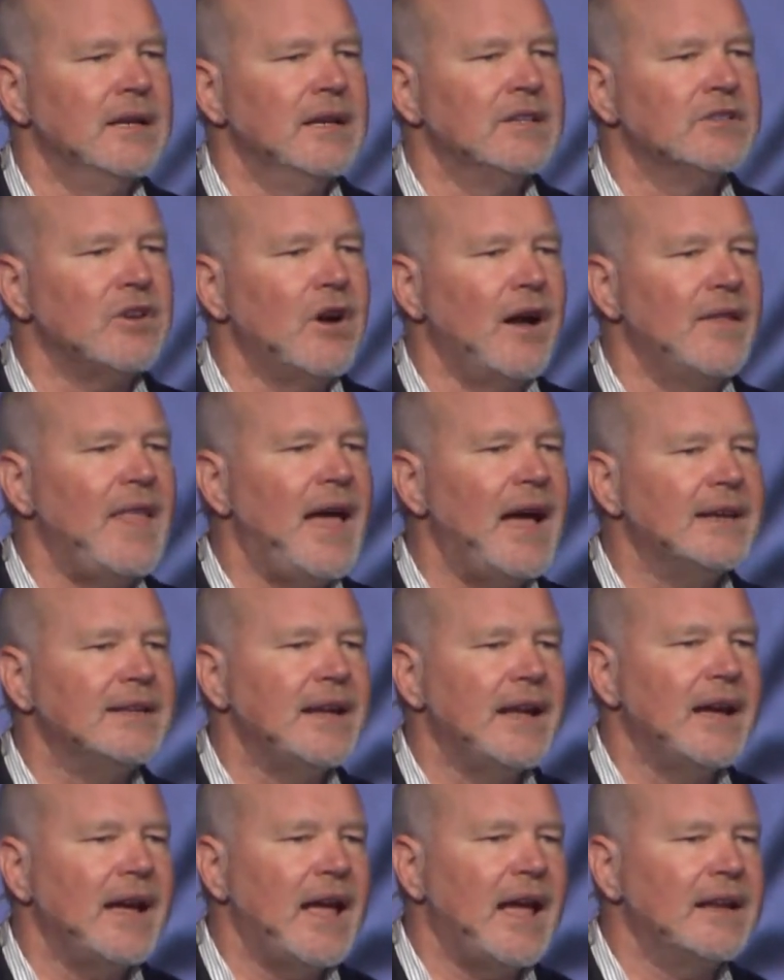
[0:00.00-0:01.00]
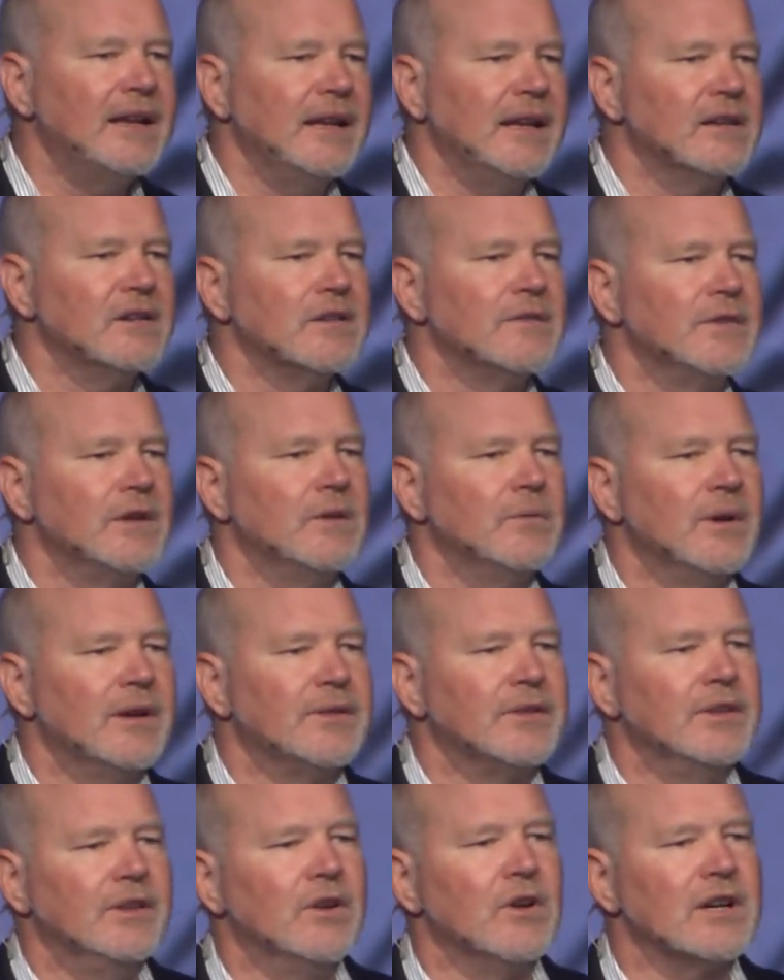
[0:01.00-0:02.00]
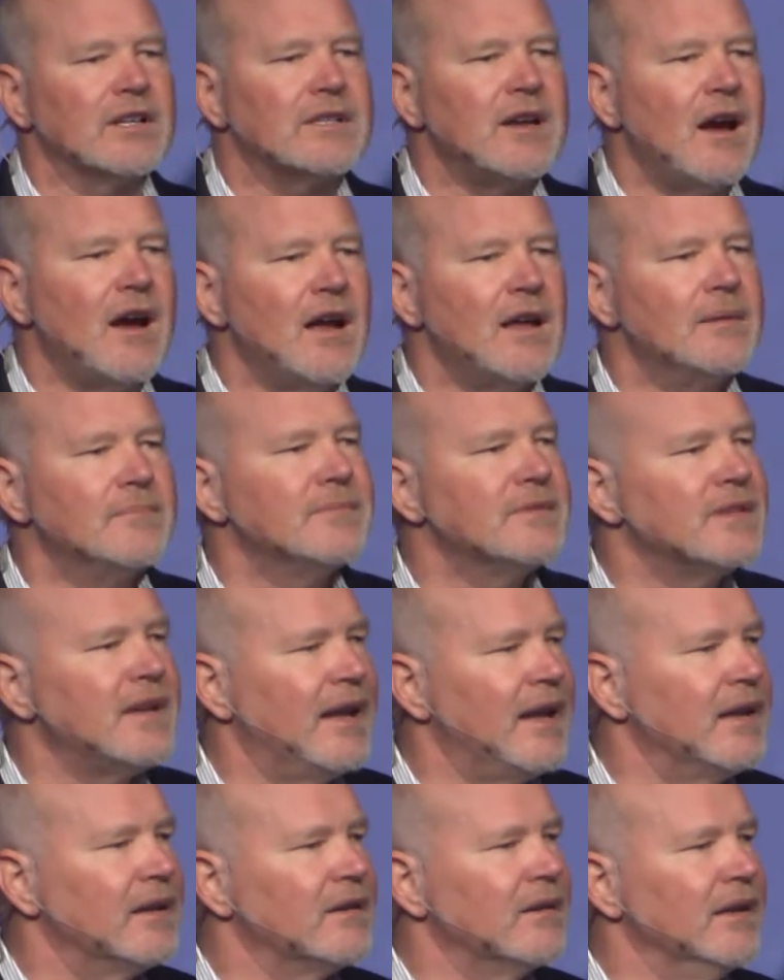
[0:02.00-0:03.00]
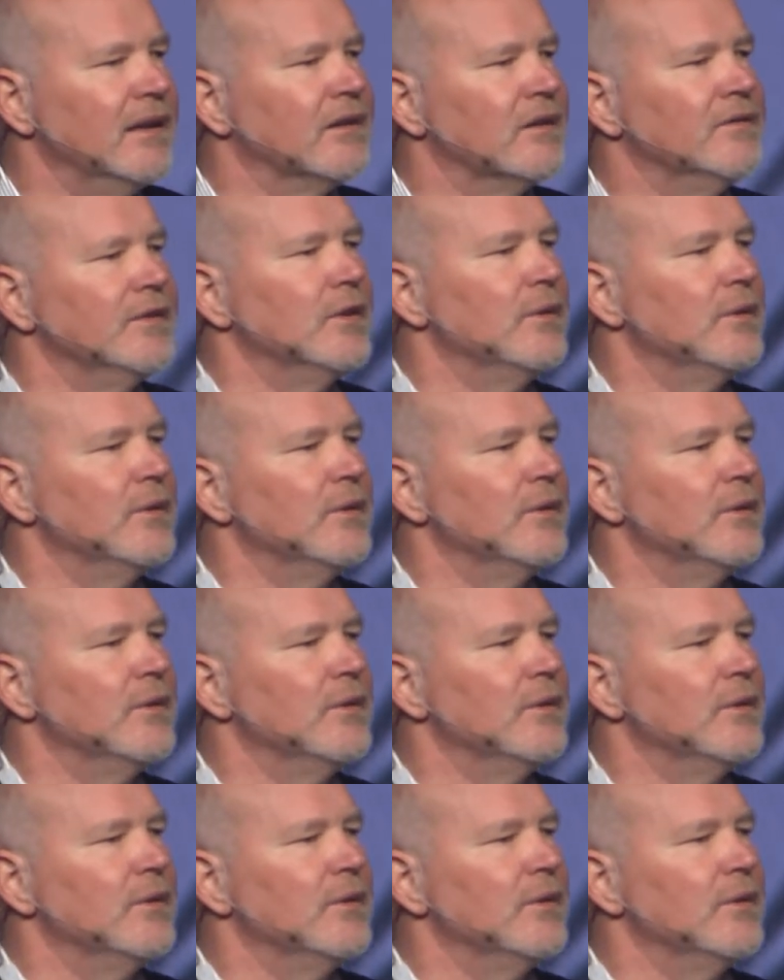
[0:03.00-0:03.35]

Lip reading: So on that day, I had to interview with New York Times, I had to interview